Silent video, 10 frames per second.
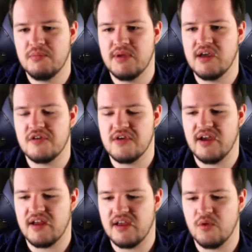because
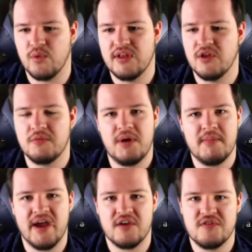I reload my
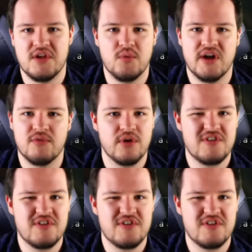magazine whenever